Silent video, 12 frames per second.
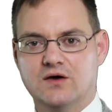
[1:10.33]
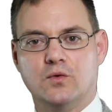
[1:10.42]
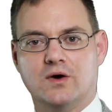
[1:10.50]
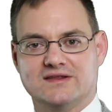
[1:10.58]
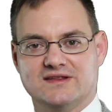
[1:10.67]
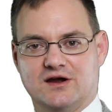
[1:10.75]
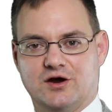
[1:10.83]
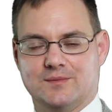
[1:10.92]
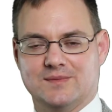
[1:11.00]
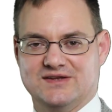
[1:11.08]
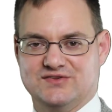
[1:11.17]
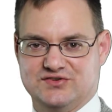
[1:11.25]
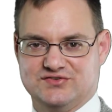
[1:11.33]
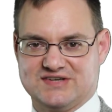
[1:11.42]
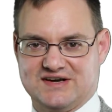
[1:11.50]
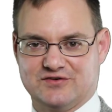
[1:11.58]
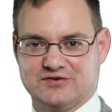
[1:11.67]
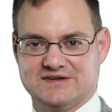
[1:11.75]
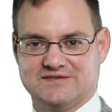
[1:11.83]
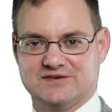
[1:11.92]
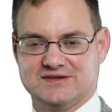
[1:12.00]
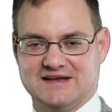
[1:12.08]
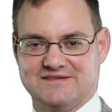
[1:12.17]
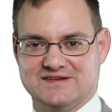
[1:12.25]
While the Army has used several
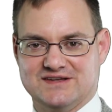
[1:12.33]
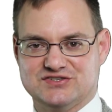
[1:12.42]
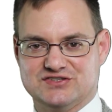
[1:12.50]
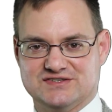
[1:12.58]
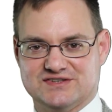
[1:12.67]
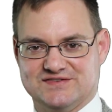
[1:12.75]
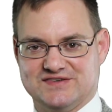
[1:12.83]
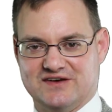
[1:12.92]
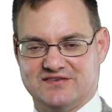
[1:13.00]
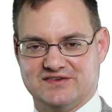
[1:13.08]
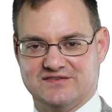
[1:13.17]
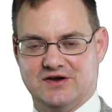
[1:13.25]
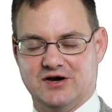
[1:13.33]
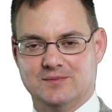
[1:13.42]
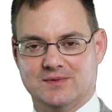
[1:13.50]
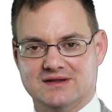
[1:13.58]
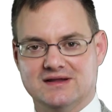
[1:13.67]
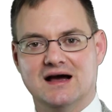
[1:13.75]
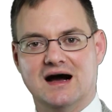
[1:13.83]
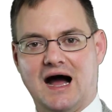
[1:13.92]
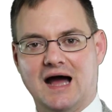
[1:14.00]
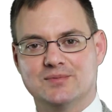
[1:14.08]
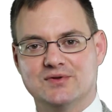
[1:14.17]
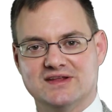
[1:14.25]
different definitions of self-development,
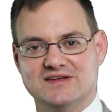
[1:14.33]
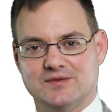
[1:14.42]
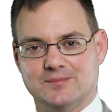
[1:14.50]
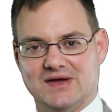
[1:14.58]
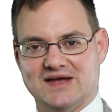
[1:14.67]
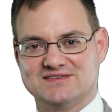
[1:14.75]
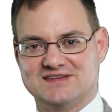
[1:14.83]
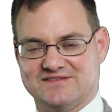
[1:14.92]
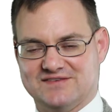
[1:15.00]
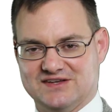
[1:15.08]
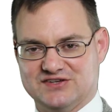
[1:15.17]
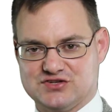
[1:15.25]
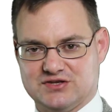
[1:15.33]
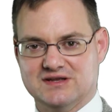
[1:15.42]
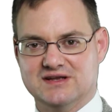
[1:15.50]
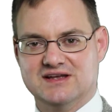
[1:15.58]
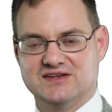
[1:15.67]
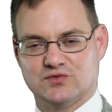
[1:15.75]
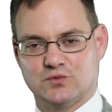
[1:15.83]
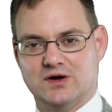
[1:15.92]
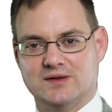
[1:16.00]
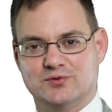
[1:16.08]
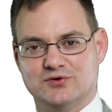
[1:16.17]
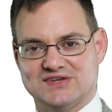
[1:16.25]
I believe the best definition is the
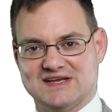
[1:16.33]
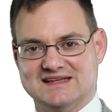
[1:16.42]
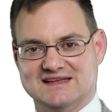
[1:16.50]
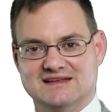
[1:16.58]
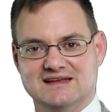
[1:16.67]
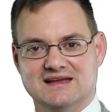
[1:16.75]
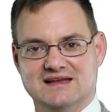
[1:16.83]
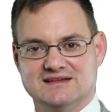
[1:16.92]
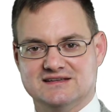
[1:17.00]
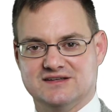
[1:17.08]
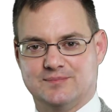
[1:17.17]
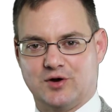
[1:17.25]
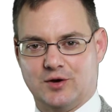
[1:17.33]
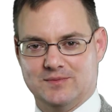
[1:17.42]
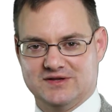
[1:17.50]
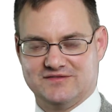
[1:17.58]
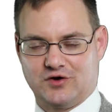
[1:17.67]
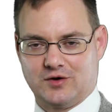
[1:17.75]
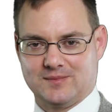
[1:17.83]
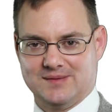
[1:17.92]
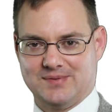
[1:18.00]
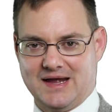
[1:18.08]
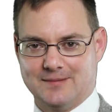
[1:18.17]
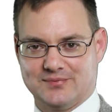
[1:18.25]
one presented in the Department of Army
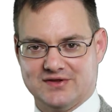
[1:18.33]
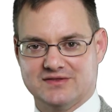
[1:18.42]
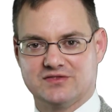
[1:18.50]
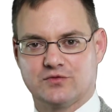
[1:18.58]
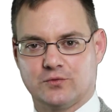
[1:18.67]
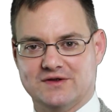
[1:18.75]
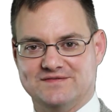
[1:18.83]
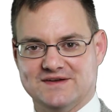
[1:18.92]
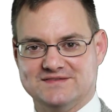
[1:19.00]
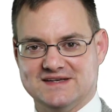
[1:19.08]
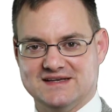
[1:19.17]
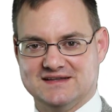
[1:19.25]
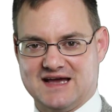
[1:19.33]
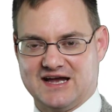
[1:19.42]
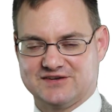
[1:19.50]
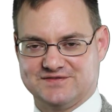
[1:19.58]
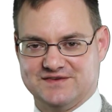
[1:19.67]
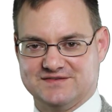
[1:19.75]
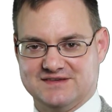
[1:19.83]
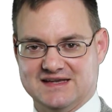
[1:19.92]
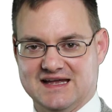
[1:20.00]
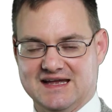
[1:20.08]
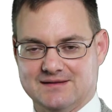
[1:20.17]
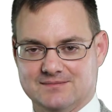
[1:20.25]
Pamphlet
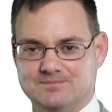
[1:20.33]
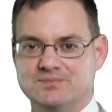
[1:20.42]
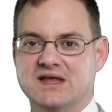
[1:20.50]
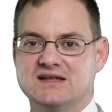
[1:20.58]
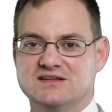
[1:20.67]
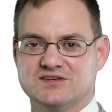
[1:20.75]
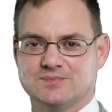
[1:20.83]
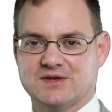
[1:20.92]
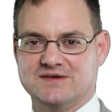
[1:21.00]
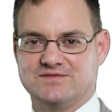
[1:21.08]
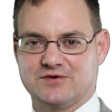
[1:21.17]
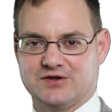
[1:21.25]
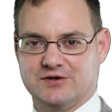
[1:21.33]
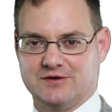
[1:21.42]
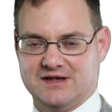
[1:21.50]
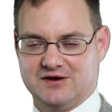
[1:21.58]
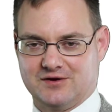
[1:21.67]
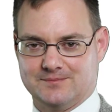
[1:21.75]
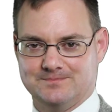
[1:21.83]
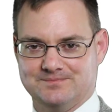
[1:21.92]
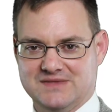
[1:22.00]
350-58, displayed for you here.